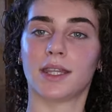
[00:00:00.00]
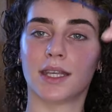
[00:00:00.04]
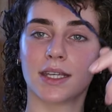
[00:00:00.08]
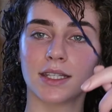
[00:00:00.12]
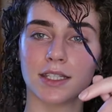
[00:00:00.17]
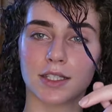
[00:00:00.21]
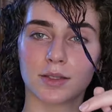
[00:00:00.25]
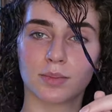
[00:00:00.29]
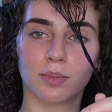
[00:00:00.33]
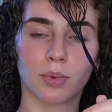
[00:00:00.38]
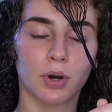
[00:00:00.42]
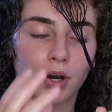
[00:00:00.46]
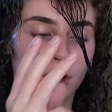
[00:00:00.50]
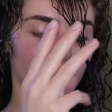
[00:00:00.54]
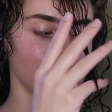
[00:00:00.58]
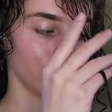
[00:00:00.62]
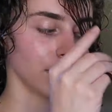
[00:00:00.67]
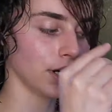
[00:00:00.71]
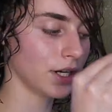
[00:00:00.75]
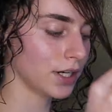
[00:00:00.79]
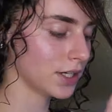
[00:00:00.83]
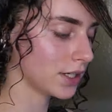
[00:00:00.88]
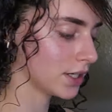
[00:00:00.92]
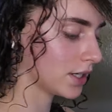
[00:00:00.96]
this
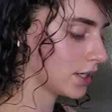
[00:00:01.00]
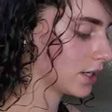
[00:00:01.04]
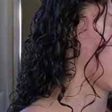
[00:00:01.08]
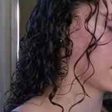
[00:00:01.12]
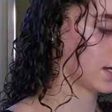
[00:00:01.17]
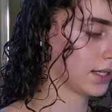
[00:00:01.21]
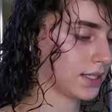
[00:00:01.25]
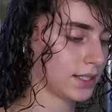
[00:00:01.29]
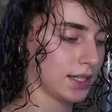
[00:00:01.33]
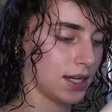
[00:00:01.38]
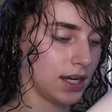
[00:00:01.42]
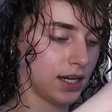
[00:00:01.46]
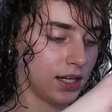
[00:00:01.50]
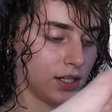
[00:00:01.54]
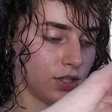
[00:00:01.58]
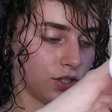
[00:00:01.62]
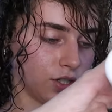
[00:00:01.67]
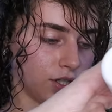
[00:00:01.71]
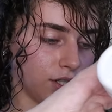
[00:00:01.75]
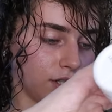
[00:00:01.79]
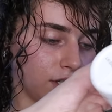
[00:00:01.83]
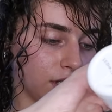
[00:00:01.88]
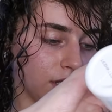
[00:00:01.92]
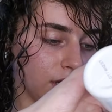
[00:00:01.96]
part, I take
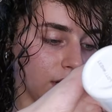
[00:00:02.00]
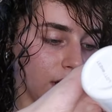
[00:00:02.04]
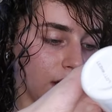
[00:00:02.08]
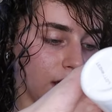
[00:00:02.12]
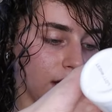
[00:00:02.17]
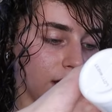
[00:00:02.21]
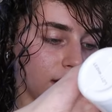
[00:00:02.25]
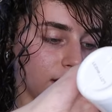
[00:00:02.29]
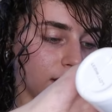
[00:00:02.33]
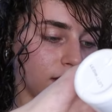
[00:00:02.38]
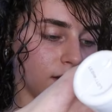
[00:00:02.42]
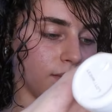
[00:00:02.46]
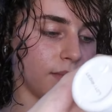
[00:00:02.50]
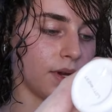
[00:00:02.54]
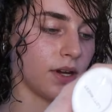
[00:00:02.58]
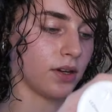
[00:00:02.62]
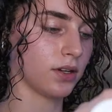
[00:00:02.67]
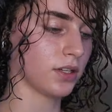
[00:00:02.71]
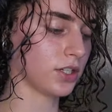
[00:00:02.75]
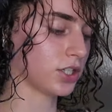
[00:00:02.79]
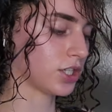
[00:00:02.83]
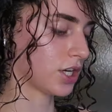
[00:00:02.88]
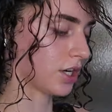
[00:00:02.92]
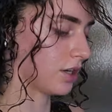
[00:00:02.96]
just the tiniest
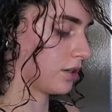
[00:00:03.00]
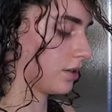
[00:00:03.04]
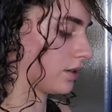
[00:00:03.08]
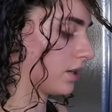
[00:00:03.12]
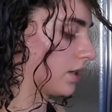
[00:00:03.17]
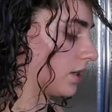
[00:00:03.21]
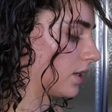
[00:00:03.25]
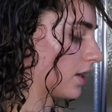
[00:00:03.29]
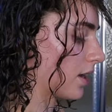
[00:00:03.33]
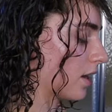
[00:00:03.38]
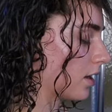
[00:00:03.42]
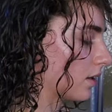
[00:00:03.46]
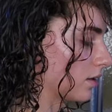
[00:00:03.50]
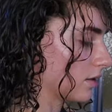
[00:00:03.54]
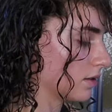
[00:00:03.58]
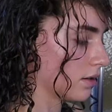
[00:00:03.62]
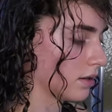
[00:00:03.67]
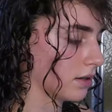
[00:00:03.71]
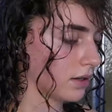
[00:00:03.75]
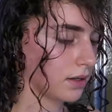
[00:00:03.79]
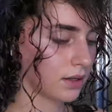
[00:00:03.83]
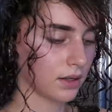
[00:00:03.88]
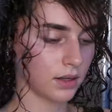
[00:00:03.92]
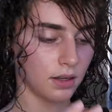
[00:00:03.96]
amount of gel, again,
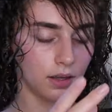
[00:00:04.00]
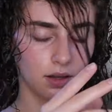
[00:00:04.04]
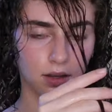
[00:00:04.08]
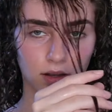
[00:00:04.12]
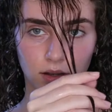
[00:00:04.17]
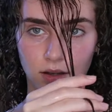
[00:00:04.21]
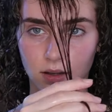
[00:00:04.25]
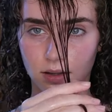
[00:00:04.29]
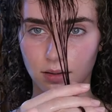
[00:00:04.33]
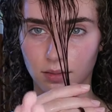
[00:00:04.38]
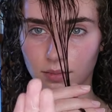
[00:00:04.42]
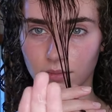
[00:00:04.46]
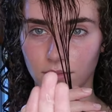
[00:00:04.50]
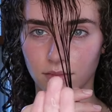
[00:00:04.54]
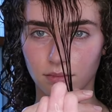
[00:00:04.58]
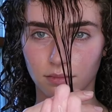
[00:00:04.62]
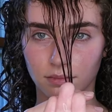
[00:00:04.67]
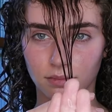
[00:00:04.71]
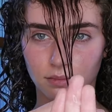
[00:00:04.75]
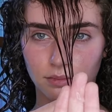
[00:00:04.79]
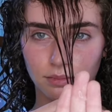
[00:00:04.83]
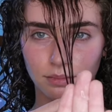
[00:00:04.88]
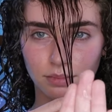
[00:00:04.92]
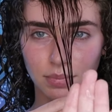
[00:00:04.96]

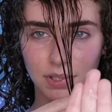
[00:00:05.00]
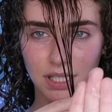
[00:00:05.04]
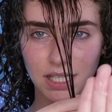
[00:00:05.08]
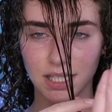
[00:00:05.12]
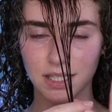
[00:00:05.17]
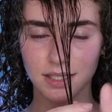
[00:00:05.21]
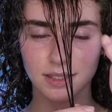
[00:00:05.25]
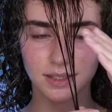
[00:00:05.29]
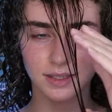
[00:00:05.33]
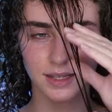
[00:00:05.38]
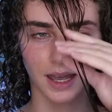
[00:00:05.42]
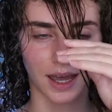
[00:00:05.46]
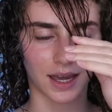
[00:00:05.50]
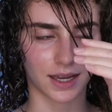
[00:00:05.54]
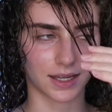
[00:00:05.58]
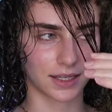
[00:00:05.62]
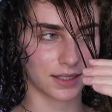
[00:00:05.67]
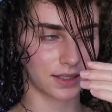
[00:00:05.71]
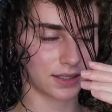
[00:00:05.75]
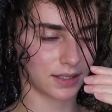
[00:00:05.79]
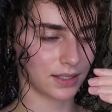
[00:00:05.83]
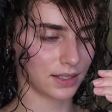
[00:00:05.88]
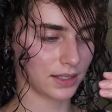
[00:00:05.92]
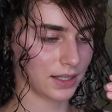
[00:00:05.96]
pea
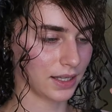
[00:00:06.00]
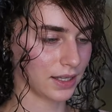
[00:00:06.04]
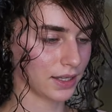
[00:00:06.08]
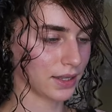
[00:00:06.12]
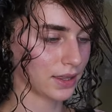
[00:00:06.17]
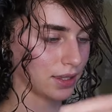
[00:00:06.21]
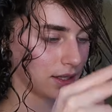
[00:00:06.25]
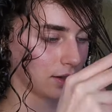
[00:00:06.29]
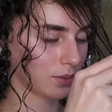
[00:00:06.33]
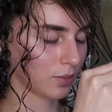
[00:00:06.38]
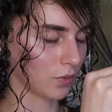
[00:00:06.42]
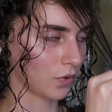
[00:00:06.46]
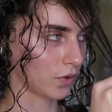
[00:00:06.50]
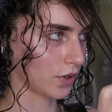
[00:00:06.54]
size, nothing